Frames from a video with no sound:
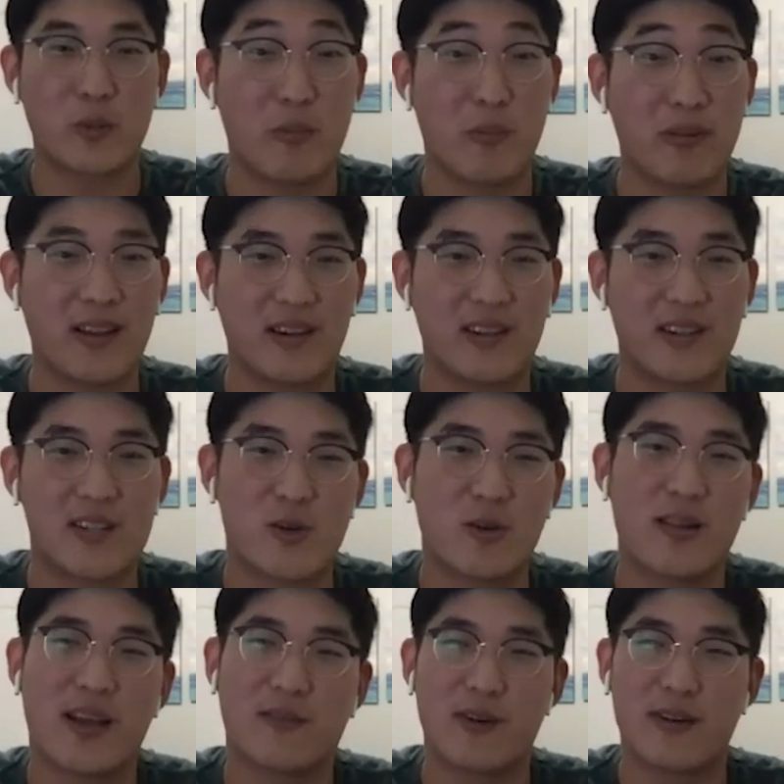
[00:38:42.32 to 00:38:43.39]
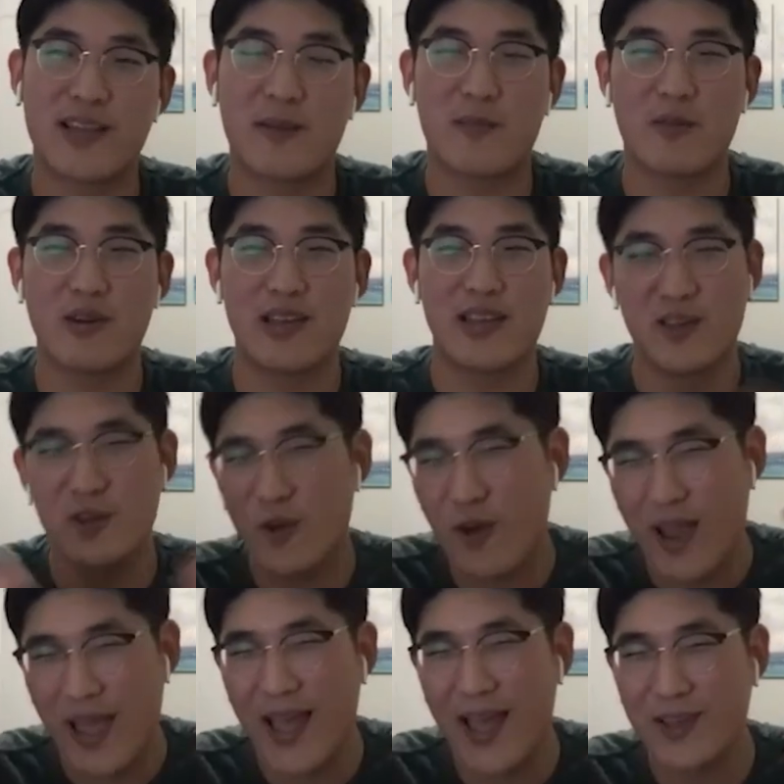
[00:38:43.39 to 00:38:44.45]
with multiple players. So like for example,
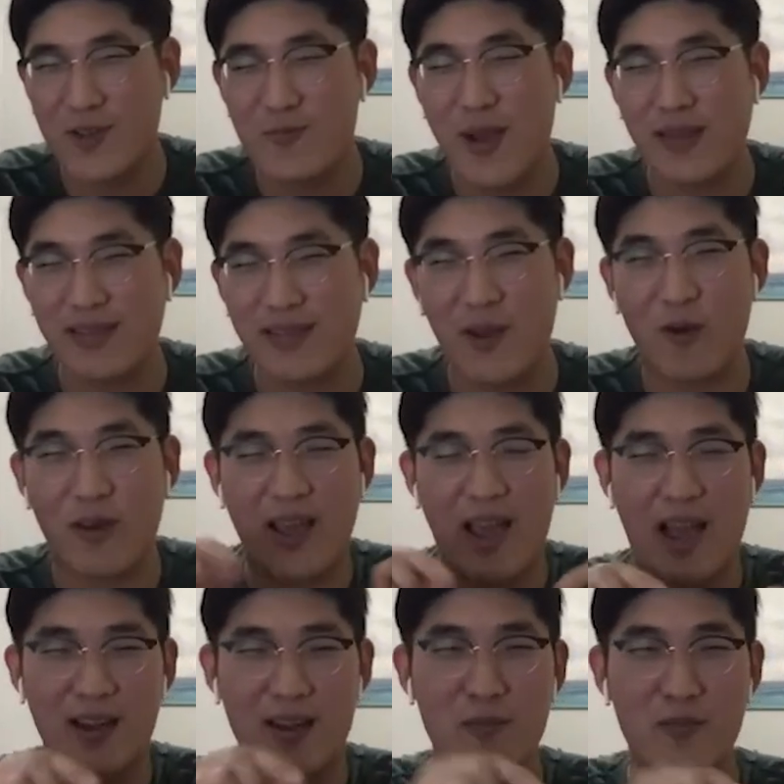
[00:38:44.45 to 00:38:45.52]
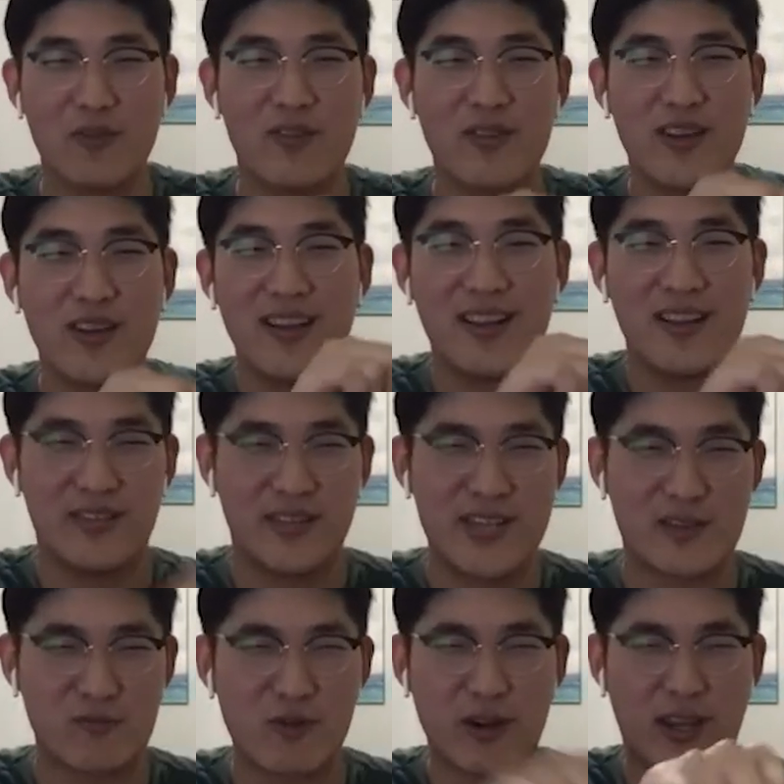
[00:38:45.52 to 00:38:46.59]
in your head, you might think, okay, I'm gonna move
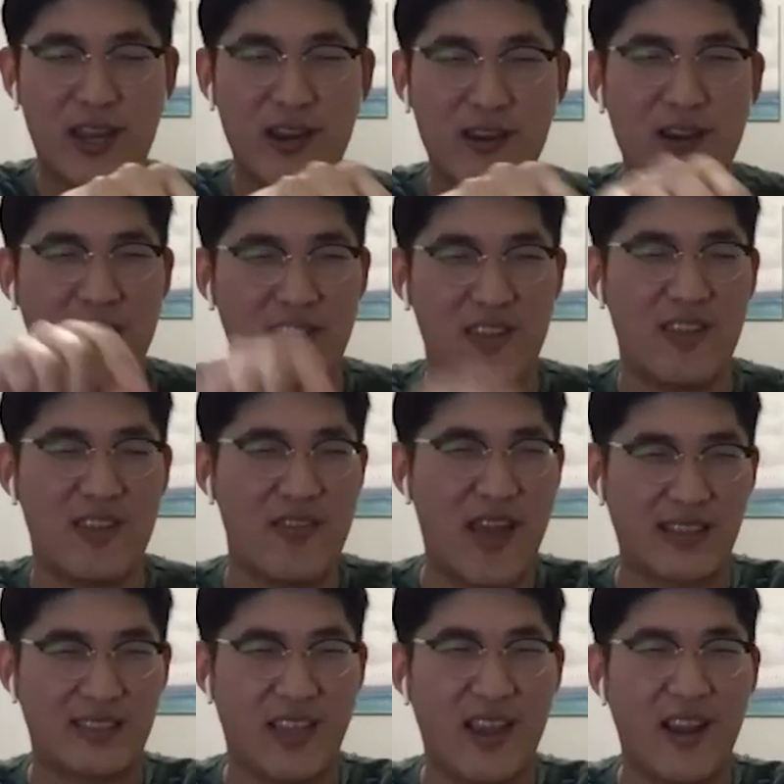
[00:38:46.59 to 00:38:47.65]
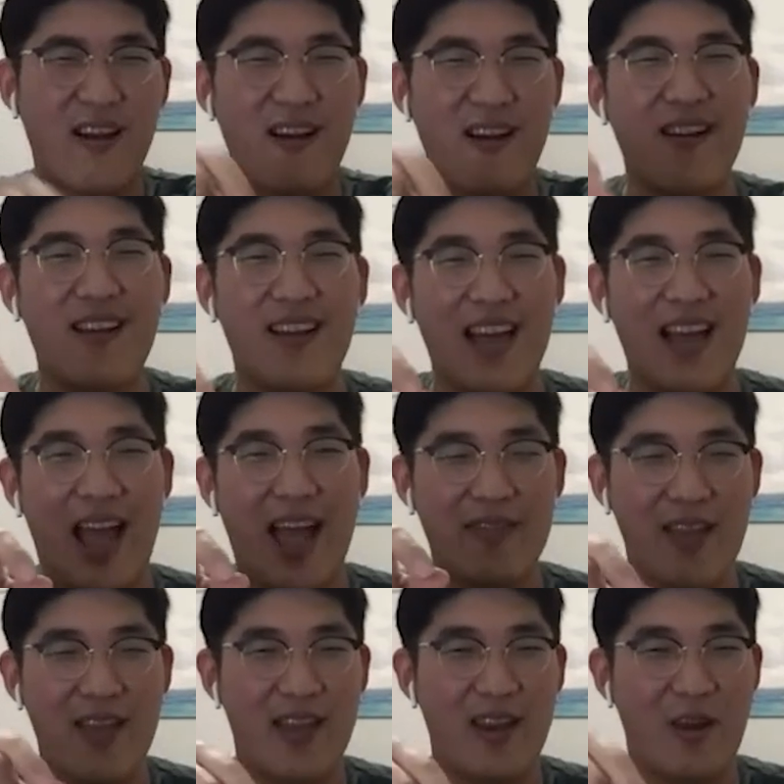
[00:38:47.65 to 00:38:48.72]
this rook here and then knight there,
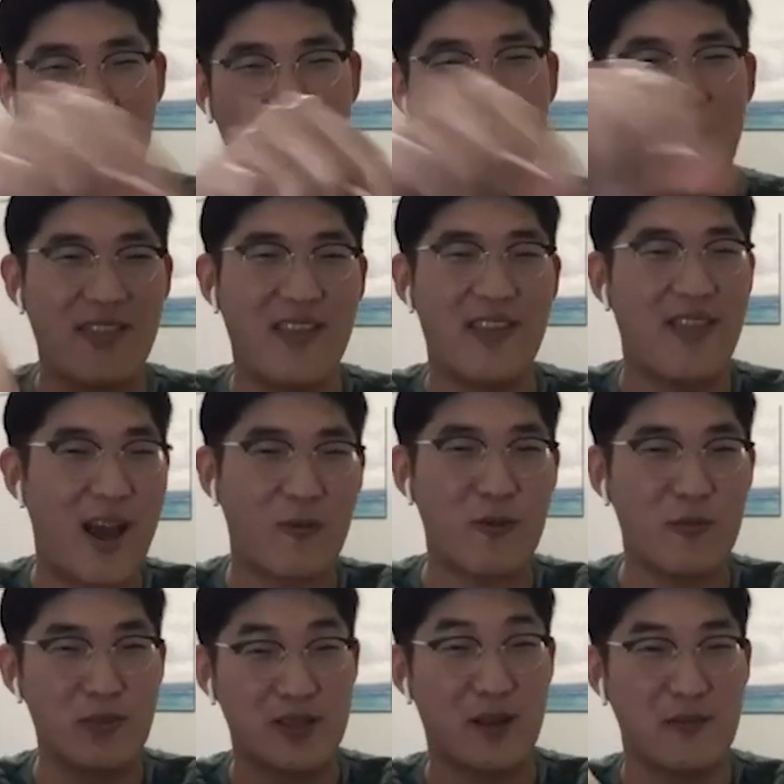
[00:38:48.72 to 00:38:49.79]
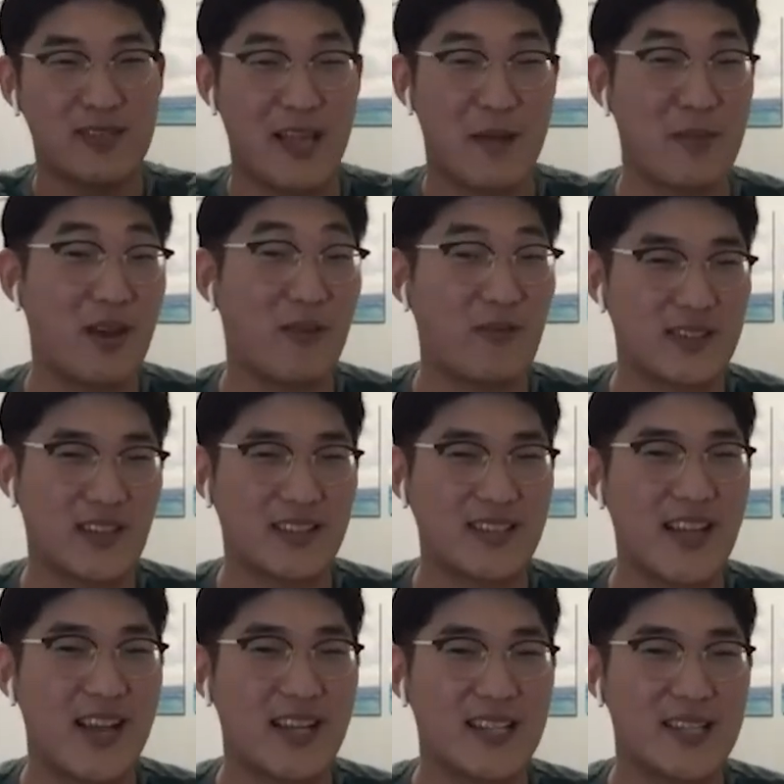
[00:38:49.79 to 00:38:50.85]
and then okay, and then that will set me
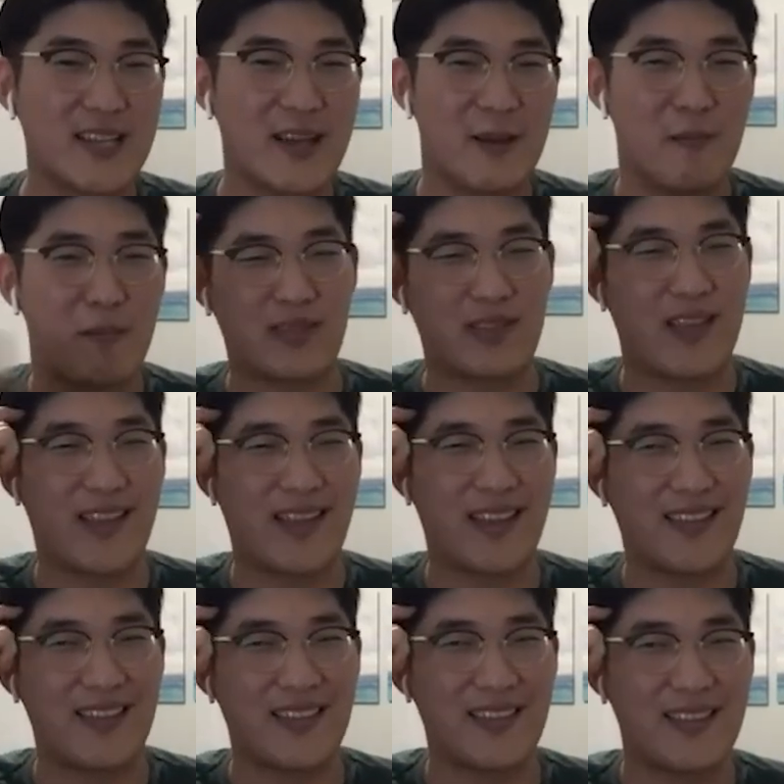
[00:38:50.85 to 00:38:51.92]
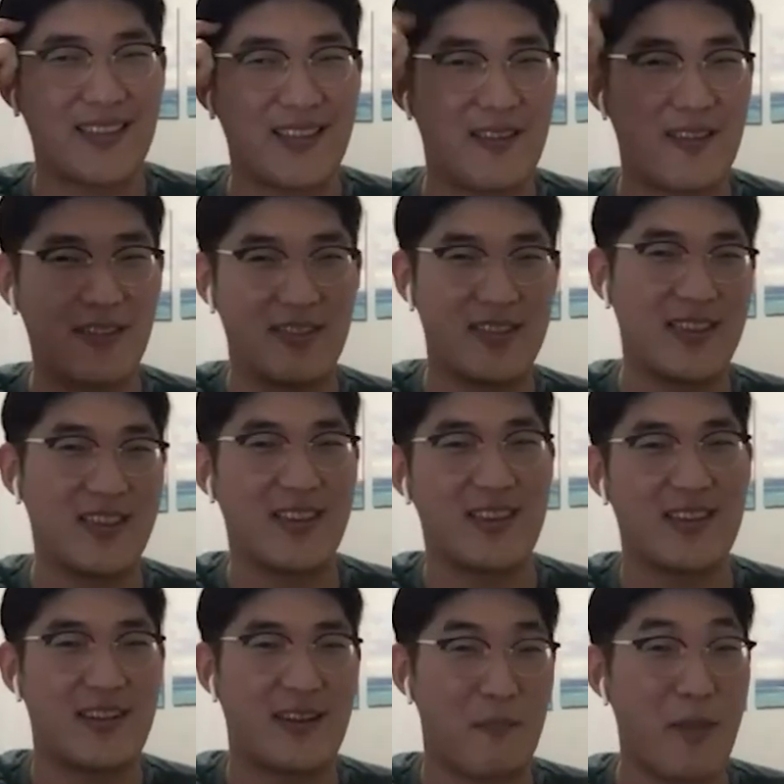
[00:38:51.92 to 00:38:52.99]
up for success. But then
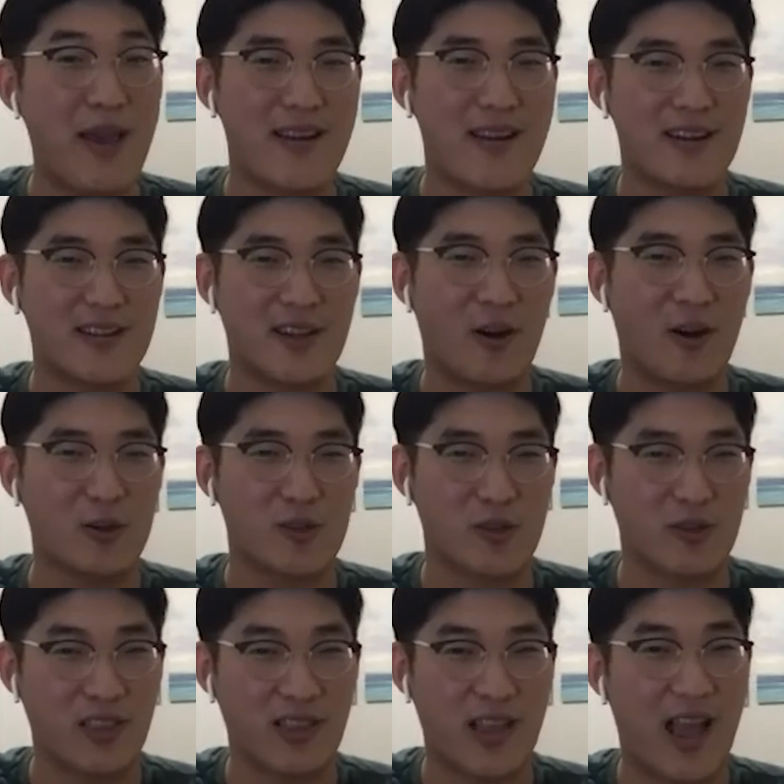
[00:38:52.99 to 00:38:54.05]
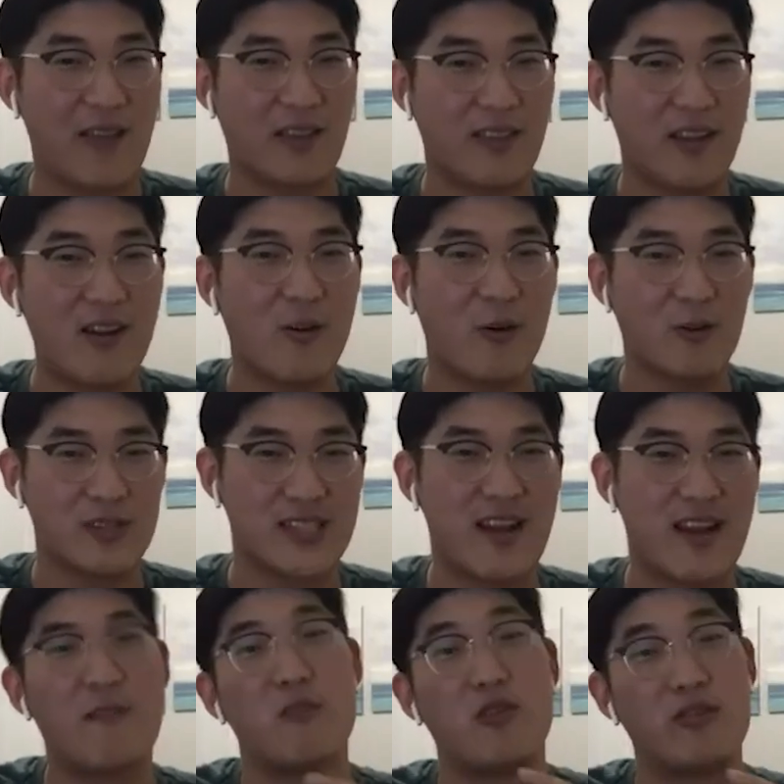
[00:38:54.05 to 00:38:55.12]
the competitors are also having
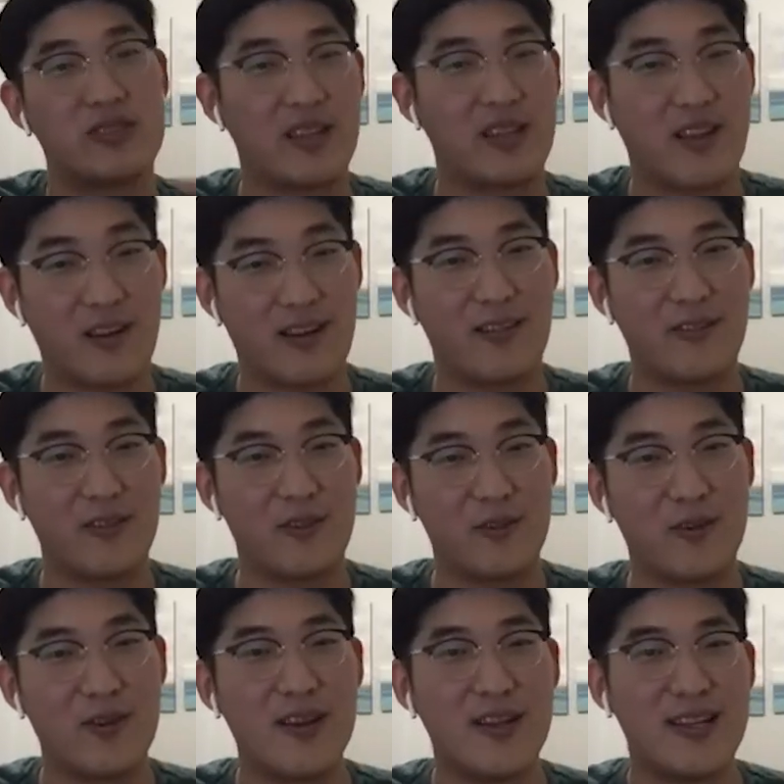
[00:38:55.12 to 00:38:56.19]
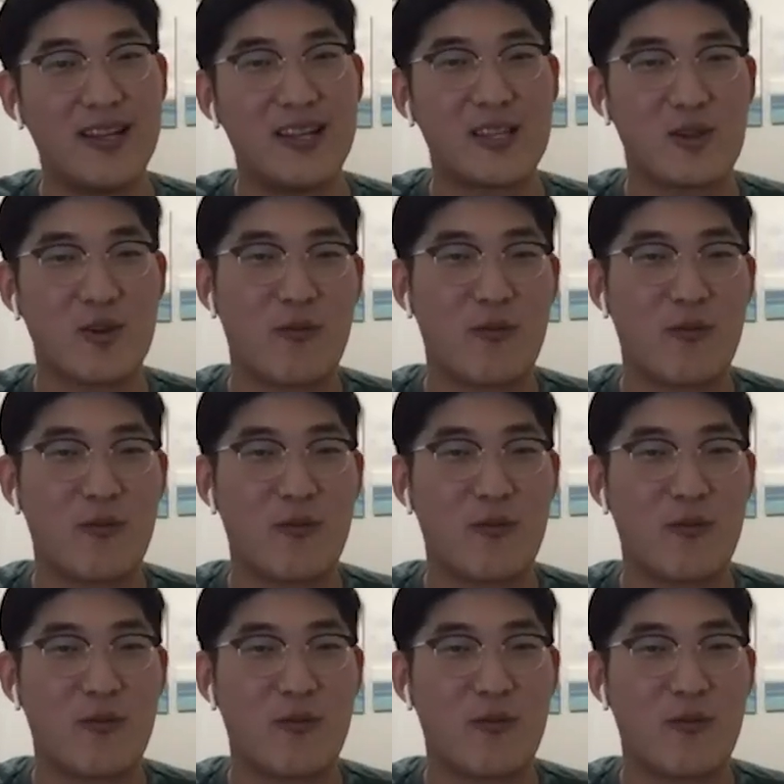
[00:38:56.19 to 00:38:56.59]
their own set of moves that they're gonna do.